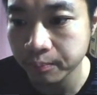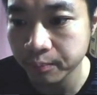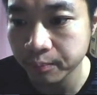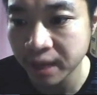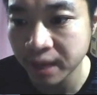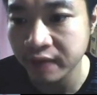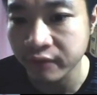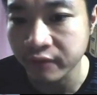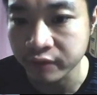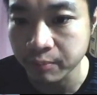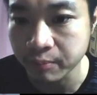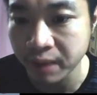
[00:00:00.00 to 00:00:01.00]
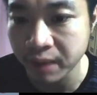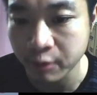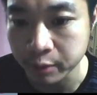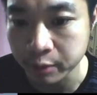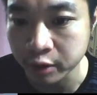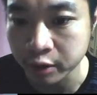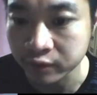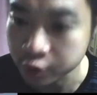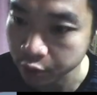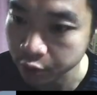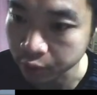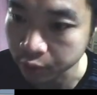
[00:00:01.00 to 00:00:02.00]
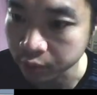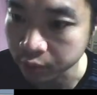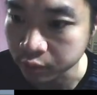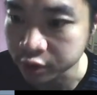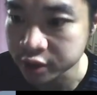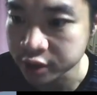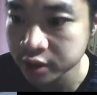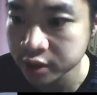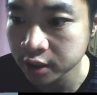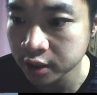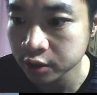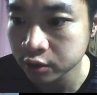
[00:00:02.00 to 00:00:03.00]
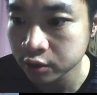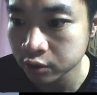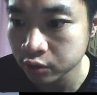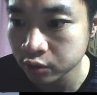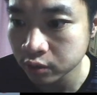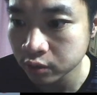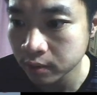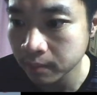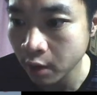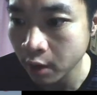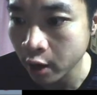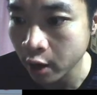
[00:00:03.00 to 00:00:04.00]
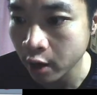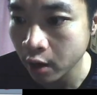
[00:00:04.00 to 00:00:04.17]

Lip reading: length of the perimeter of the circle, which is 2 pi.